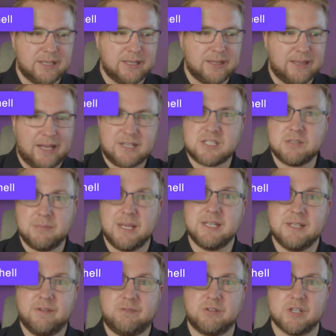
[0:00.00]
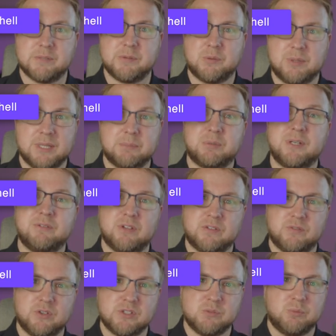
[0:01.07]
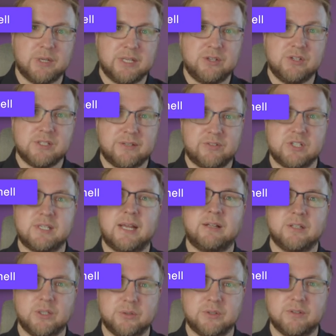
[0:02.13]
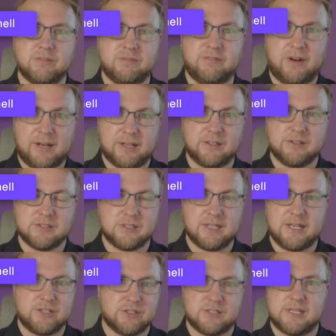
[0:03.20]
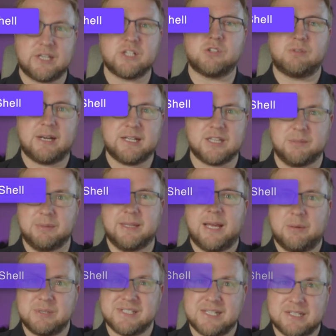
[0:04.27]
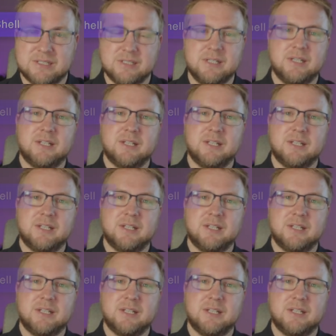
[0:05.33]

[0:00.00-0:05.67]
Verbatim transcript: That's the main difference between the previous version where you used to have to download the files and then just extract them, and that was it.